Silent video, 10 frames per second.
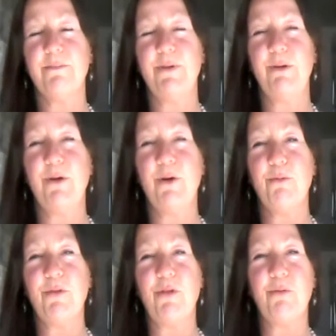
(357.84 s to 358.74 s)
you know
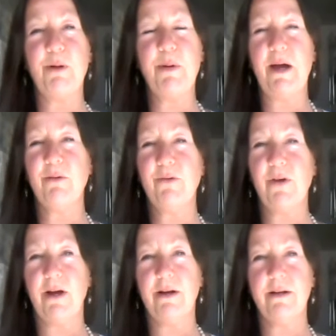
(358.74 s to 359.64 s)
what the three powers
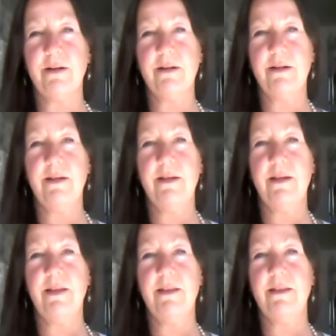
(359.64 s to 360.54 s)
are.
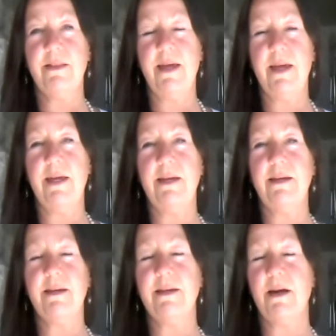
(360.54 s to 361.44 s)
They
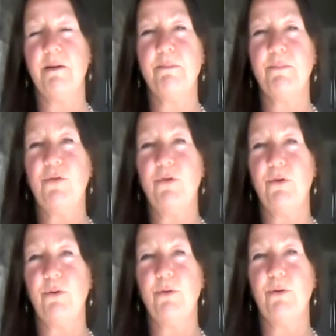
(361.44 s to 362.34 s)
come to